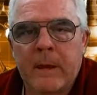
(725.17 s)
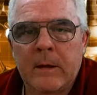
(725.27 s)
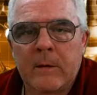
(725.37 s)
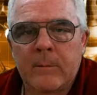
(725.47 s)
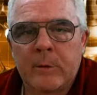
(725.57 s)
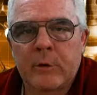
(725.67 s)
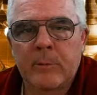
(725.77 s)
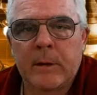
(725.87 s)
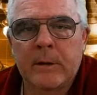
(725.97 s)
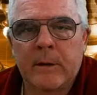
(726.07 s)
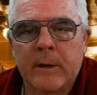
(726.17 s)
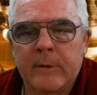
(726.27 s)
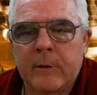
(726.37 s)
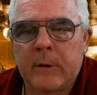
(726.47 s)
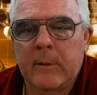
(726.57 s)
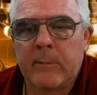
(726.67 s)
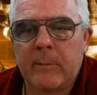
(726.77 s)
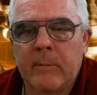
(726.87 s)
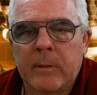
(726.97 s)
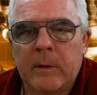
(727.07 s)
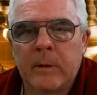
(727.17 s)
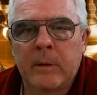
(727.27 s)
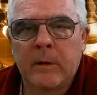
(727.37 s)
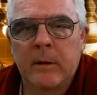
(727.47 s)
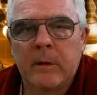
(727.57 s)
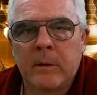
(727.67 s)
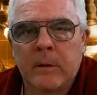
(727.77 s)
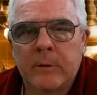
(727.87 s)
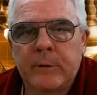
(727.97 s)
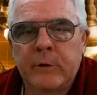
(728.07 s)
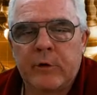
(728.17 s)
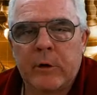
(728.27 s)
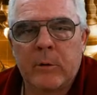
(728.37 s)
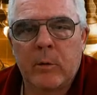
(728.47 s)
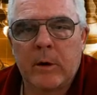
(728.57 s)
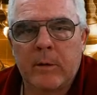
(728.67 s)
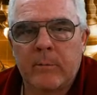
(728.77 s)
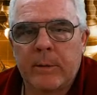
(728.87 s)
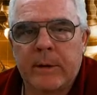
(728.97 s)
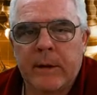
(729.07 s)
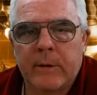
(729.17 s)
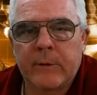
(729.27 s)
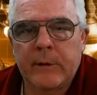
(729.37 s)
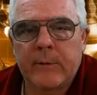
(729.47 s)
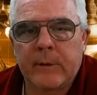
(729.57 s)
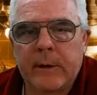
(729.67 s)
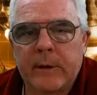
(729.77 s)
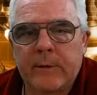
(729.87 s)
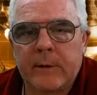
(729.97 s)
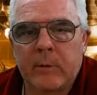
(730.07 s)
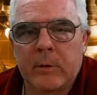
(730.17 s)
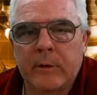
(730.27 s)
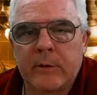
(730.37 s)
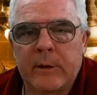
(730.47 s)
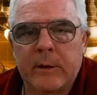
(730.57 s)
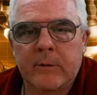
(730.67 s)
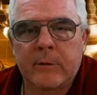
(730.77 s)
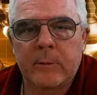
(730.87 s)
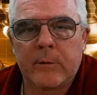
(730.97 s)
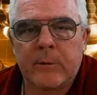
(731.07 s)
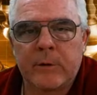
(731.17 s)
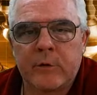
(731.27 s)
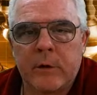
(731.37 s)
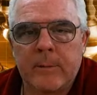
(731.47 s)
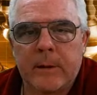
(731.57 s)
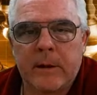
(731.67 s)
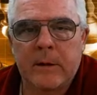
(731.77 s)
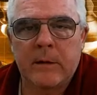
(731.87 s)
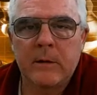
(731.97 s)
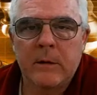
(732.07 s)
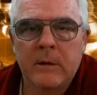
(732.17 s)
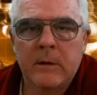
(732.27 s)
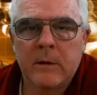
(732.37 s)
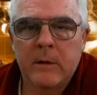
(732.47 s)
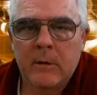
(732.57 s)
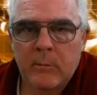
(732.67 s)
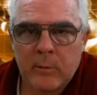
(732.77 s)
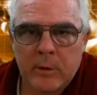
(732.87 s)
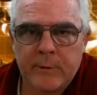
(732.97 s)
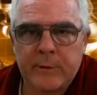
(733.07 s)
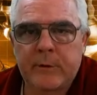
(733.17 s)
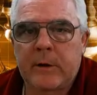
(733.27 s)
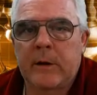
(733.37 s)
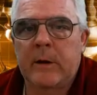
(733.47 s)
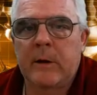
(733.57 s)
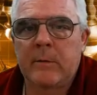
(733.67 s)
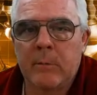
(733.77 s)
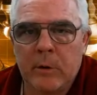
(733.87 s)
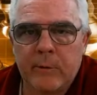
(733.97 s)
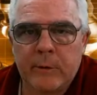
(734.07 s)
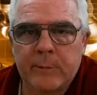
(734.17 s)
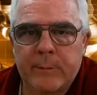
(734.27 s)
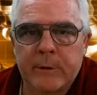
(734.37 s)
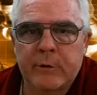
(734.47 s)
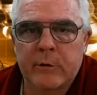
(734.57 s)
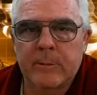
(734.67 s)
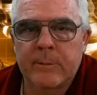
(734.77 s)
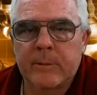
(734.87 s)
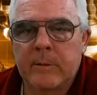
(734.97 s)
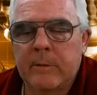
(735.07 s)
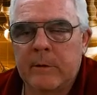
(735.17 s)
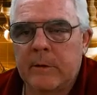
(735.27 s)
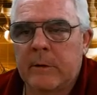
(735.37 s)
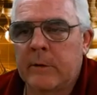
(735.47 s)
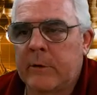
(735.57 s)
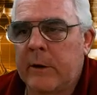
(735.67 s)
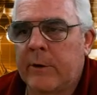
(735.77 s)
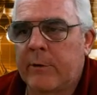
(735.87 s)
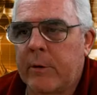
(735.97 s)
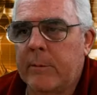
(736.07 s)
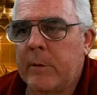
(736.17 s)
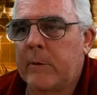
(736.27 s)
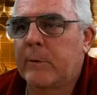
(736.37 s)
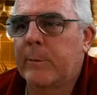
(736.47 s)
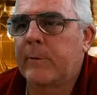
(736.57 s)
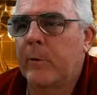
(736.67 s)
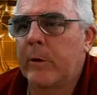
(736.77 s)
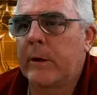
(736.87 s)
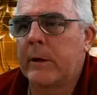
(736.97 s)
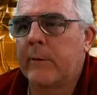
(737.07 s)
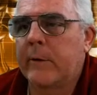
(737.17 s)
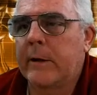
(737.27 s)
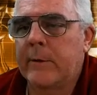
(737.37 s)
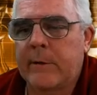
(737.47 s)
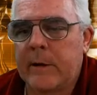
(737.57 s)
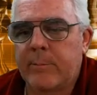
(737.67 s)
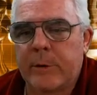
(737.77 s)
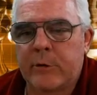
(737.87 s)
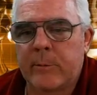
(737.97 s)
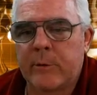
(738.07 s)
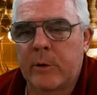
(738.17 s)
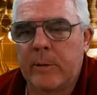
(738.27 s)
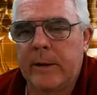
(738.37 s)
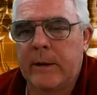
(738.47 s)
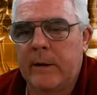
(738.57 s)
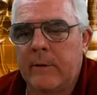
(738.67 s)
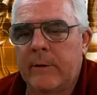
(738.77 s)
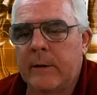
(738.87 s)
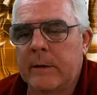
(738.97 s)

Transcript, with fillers: The bishop might like to come to g1, but how does he ever get there? Well, he's going to have to move the g-man, move his king, move his bishop, it's going to take three moves before he can ever get that bishop doing anything.